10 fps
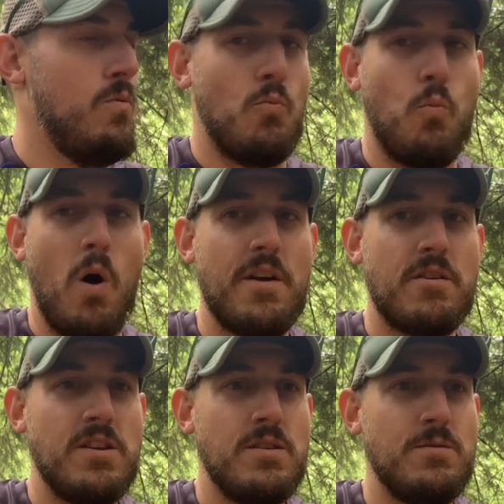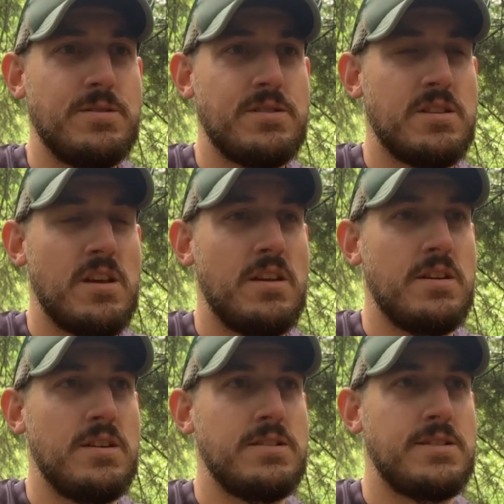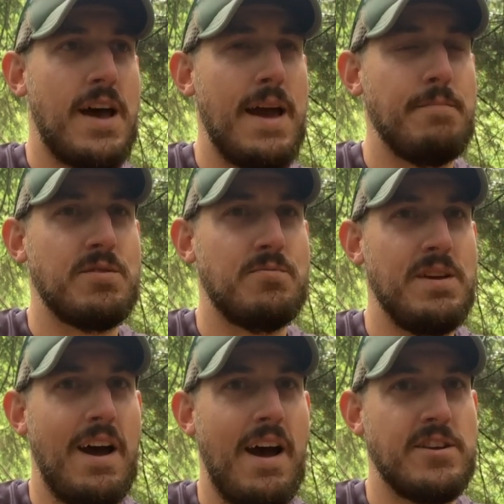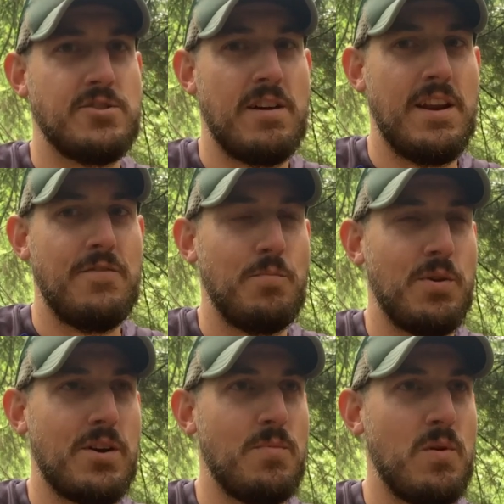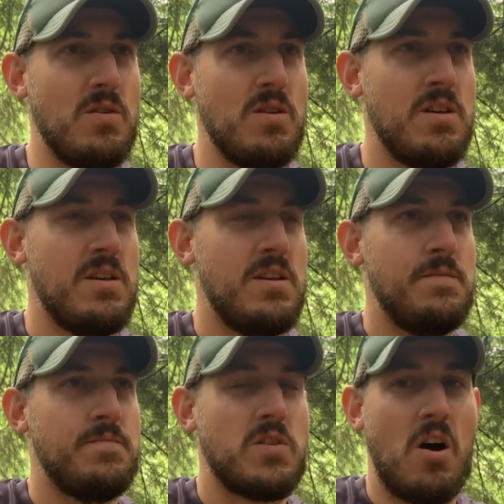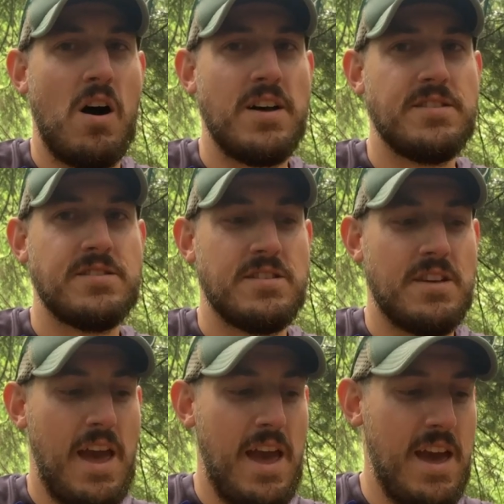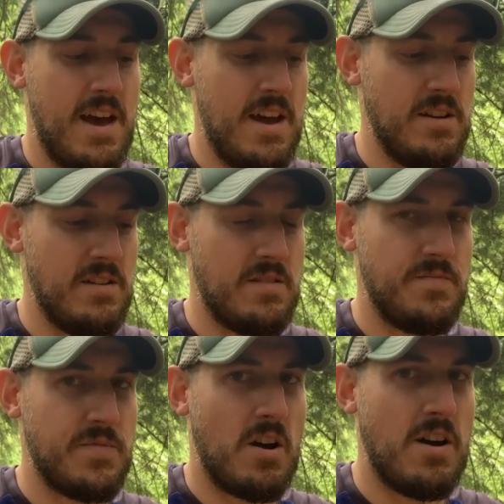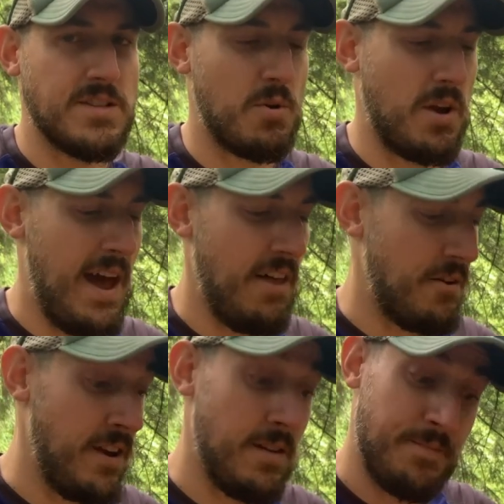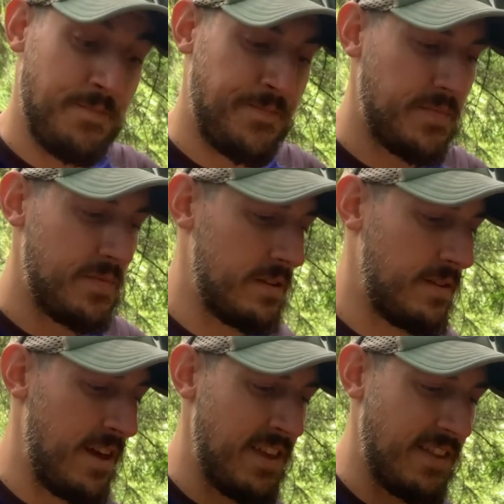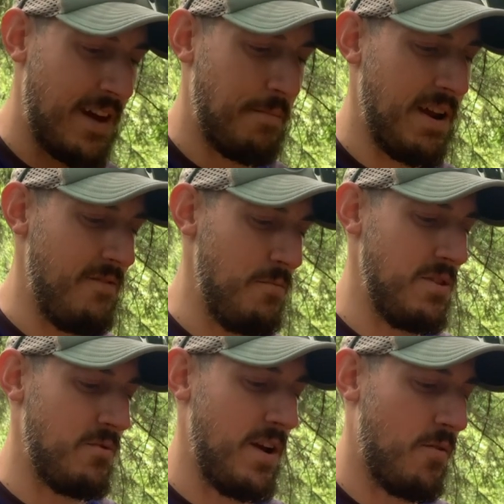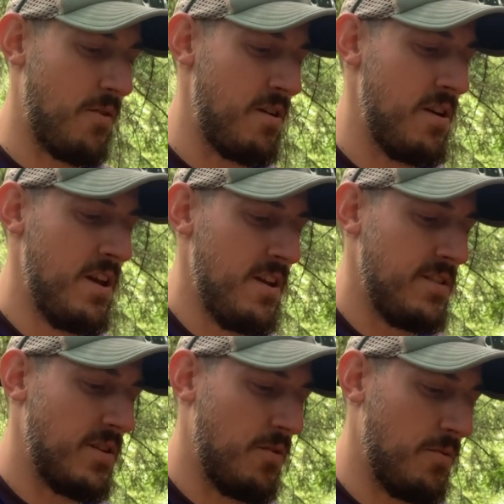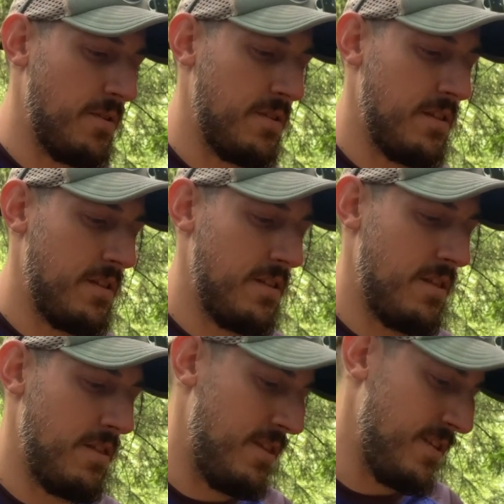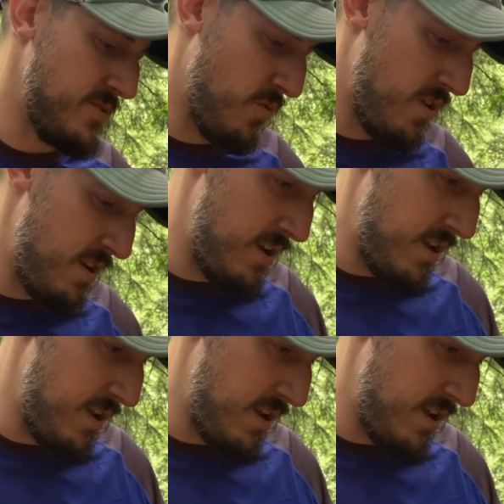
water use, time to rehydrate if applicable, cost, and cost per calorie. I think that might even be the right order. So this one